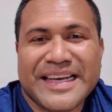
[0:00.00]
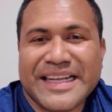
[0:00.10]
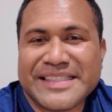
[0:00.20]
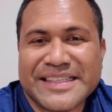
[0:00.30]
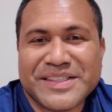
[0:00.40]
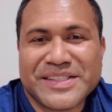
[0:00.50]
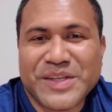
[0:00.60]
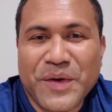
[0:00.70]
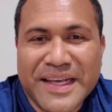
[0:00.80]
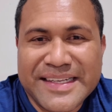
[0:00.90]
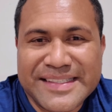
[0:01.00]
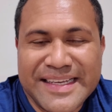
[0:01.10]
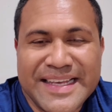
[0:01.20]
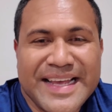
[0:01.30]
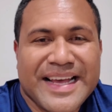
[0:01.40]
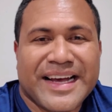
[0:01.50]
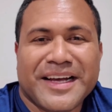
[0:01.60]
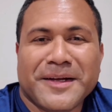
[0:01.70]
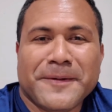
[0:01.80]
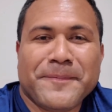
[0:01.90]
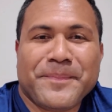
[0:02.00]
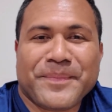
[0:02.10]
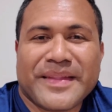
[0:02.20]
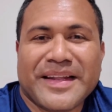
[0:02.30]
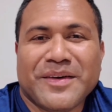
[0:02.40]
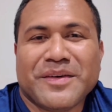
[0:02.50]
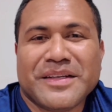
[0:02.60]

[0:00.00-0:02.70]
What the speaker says: It's so easy, you know,